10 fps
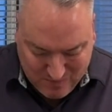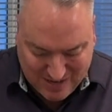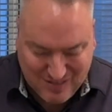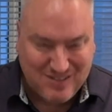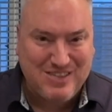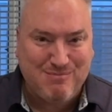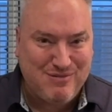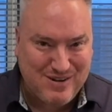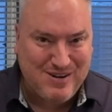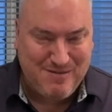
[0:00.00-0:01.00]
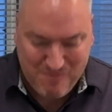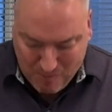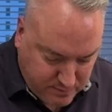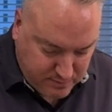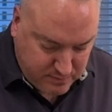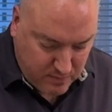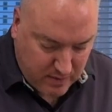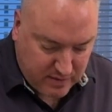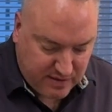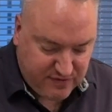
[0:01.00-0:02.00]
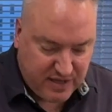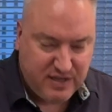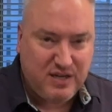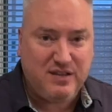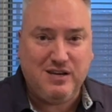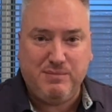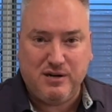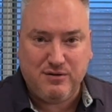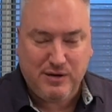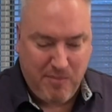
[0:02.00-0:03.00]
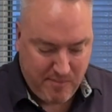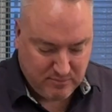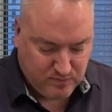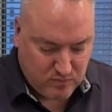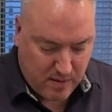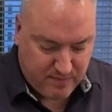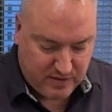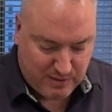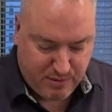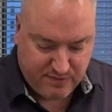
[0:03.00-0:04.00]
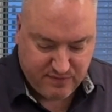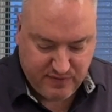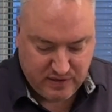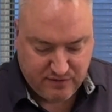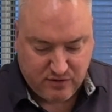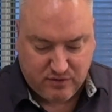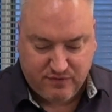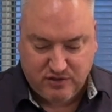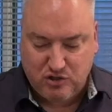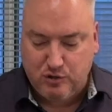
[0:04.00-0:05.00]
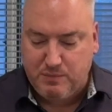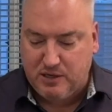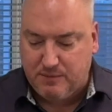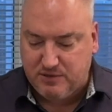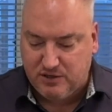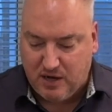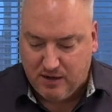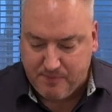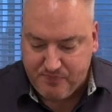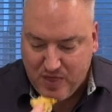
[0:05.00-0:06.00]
I think they're pretty good. They're flaky and they're buttery, and they're the perfect vehicle for scooping up the dal.